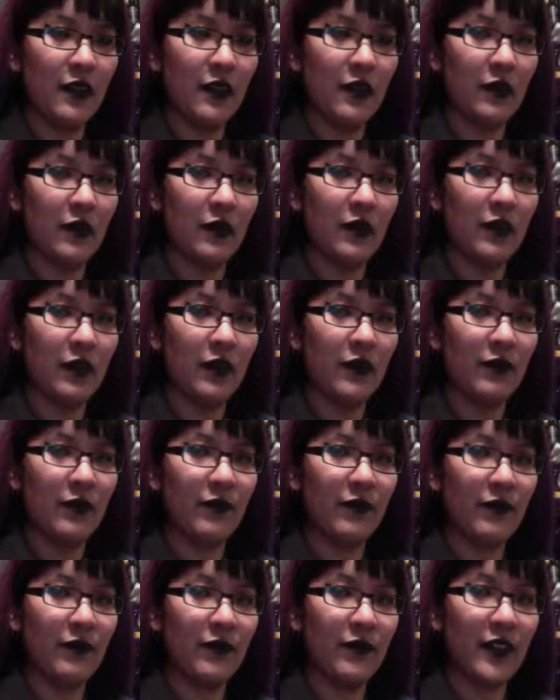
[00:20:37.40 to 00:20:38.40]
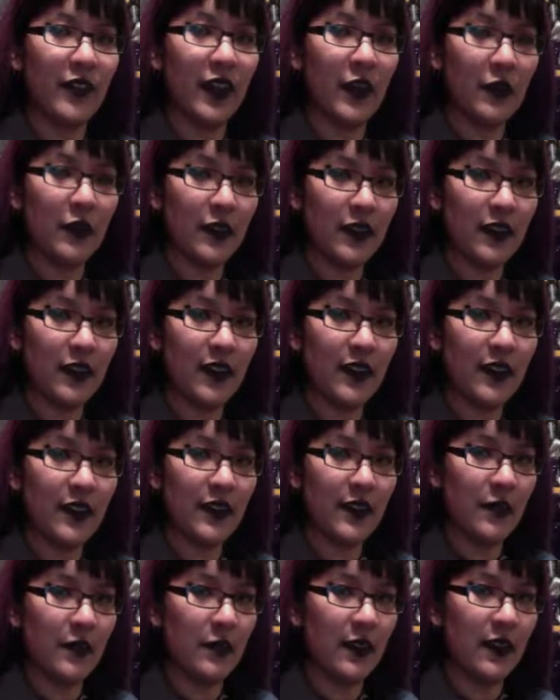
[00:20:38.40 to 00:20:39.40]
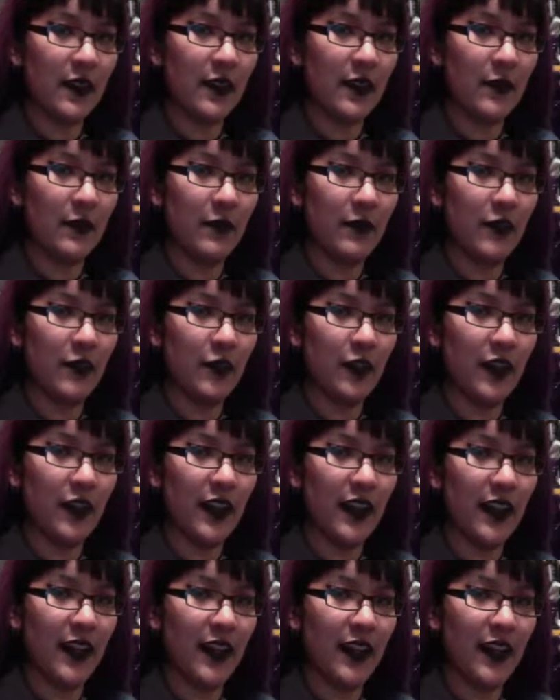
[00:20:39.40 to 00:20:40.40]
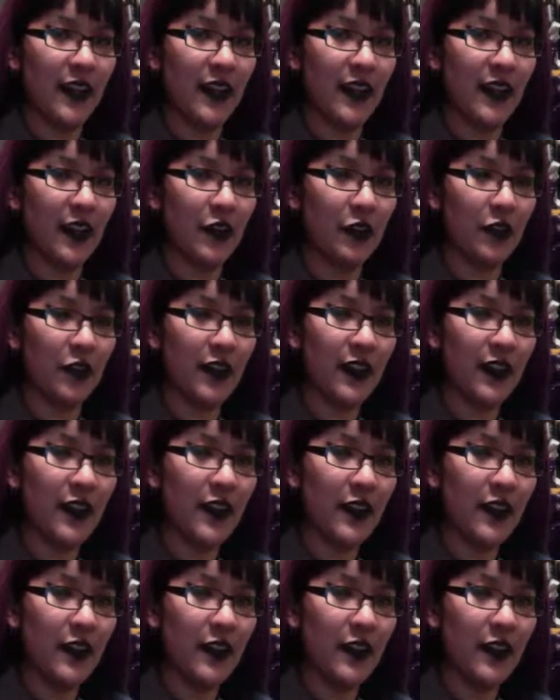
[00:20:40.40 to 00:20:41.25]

Well, I was gonna submit them for a gallery